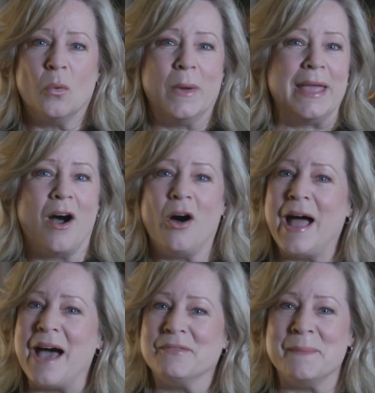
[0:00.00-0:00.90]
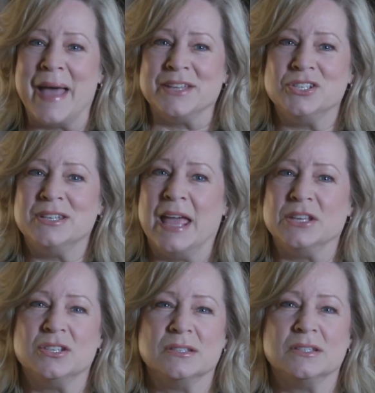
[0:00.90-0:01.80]
We all have
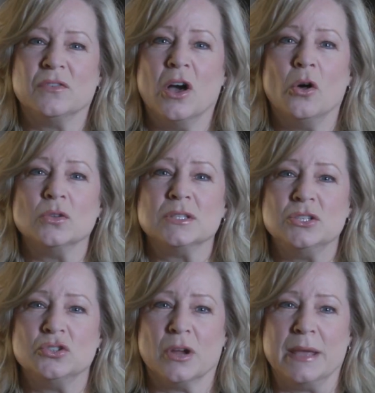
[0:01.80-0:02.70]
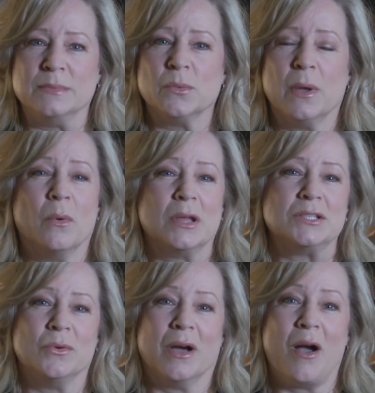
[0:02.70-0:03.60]
imaginations of goals and dreams we
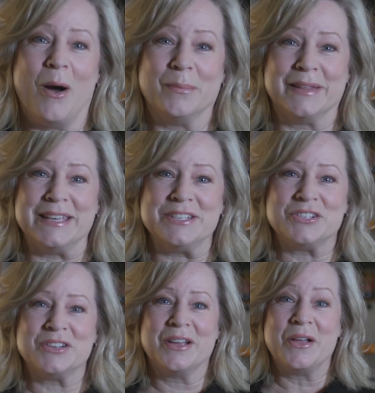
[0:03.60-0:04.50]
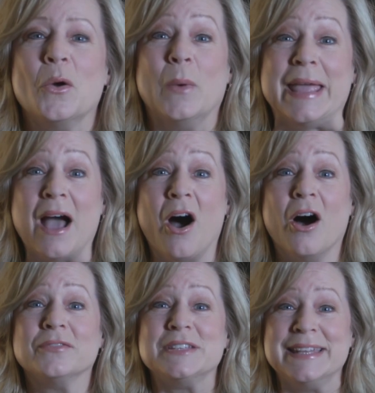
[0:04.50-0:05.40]
want to accomplish. We
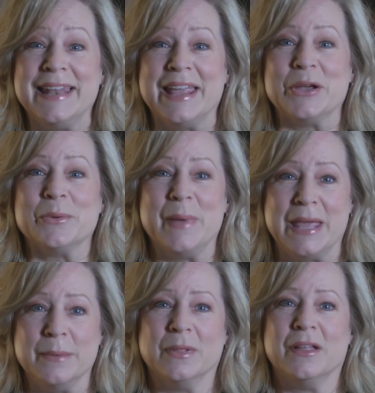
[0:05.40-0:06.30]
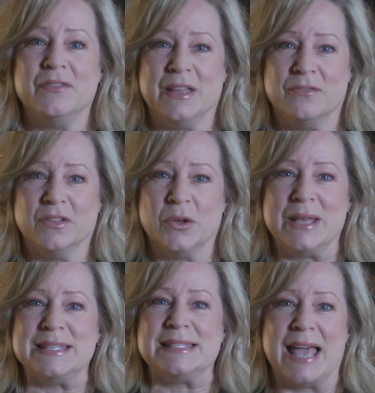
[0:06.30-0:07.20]
often hear people of
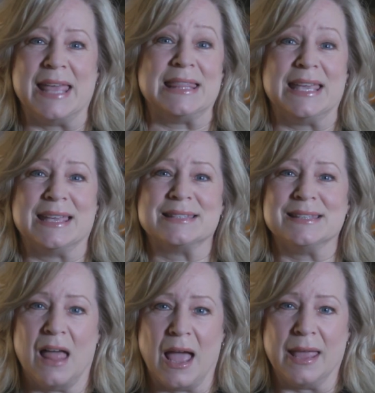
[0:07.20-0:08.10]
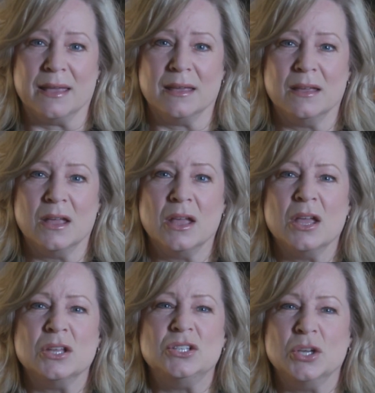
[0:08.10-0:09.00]
influence say things like,
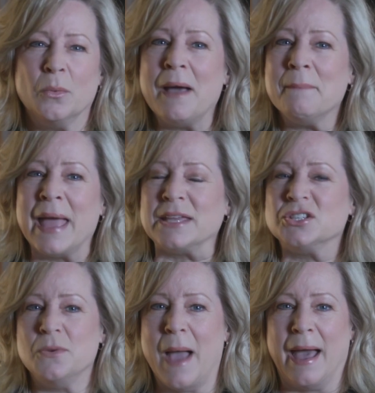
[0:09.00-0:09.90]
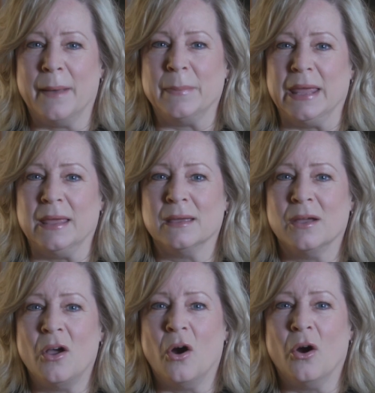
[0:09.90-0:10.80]
"Do what makes you happy,"
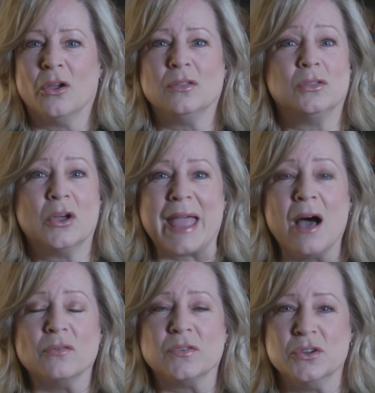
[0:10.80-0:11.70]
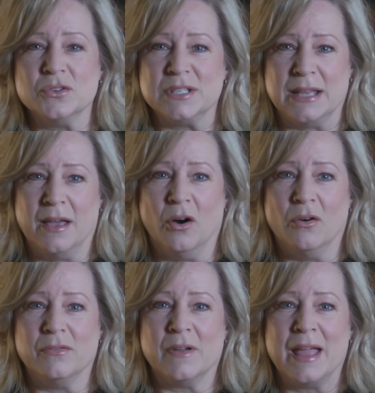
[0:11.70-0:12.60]
or "Look out for
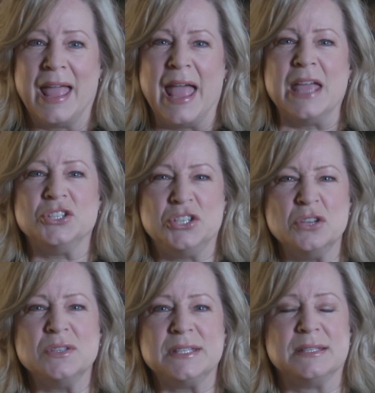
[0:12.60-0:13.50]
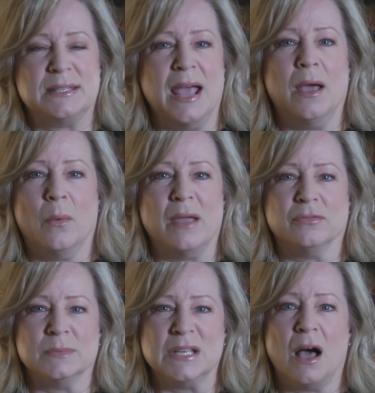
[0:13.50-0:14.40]
yourself," and choose to stay away
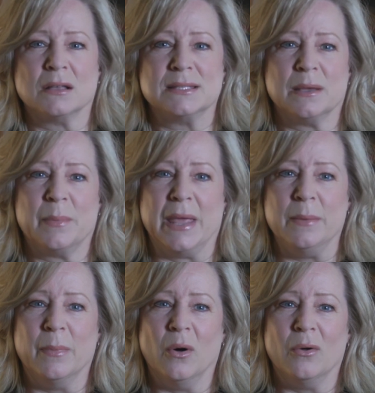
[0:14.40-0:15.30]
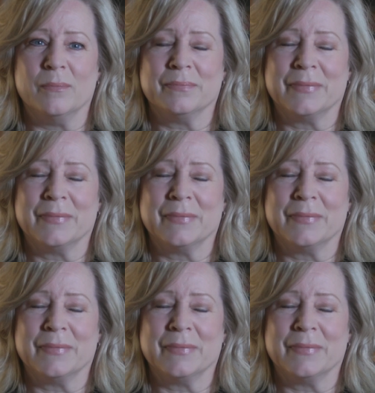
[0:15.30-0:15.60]
from toxic people.